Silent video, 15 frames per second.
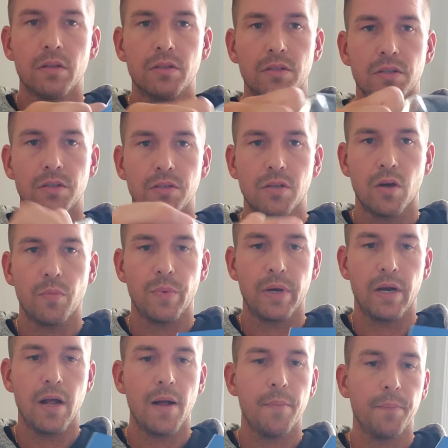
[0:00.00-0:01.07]
just open
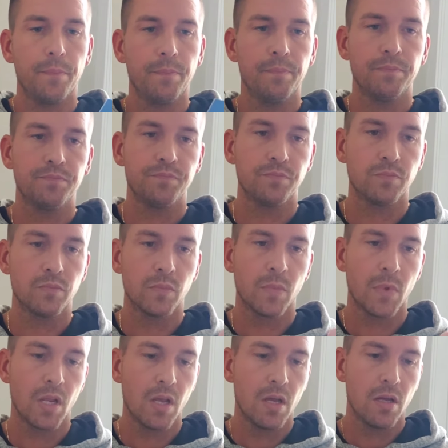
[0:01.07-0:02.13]
it up.
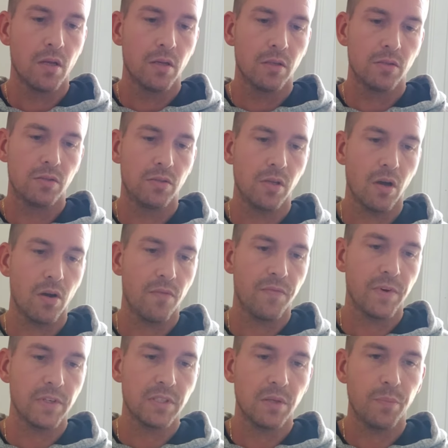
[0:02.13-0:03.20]
So
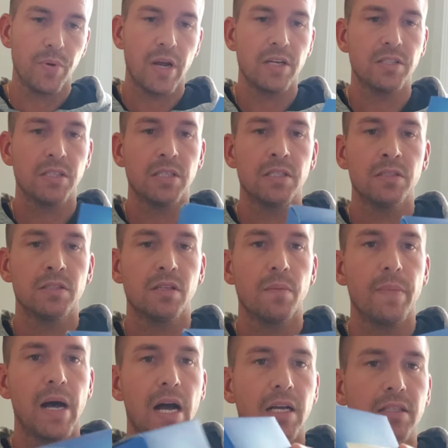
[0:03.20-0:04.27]
first impressions, the
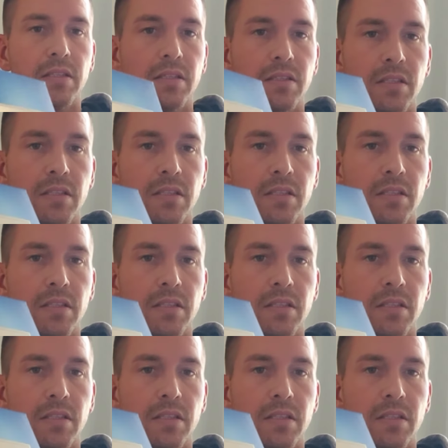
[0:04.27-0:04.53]
box is